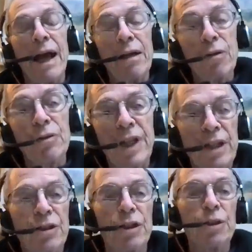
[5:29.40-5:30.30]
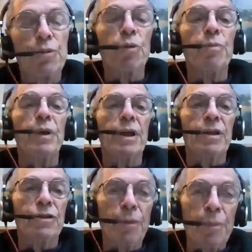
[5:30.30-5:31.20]
allostasis would
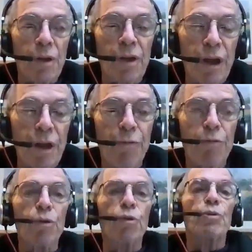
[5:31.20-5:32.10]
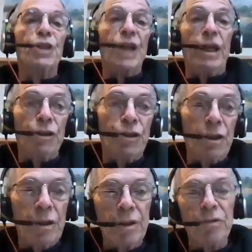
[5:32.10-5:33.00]
be stability through change.
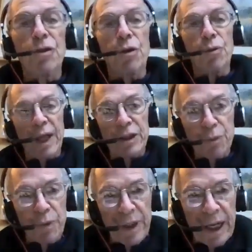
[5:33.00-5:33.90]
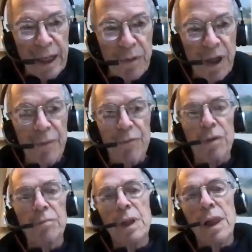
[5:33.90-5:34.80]
So that's where the name came from.